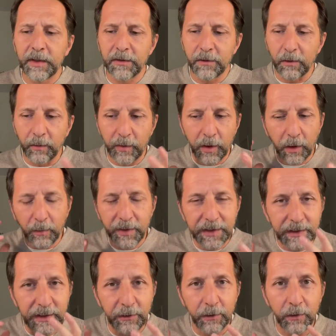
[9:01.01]
So we always
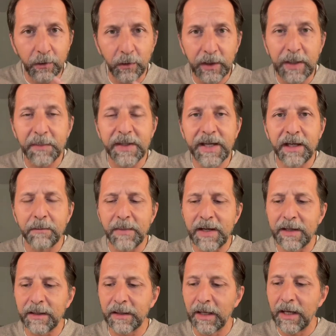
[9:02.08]
need to keep that in
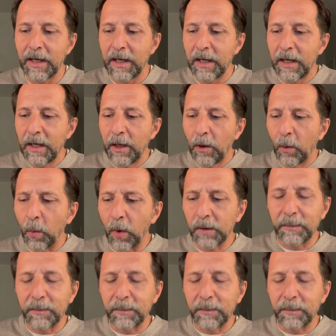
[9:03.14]
mind. What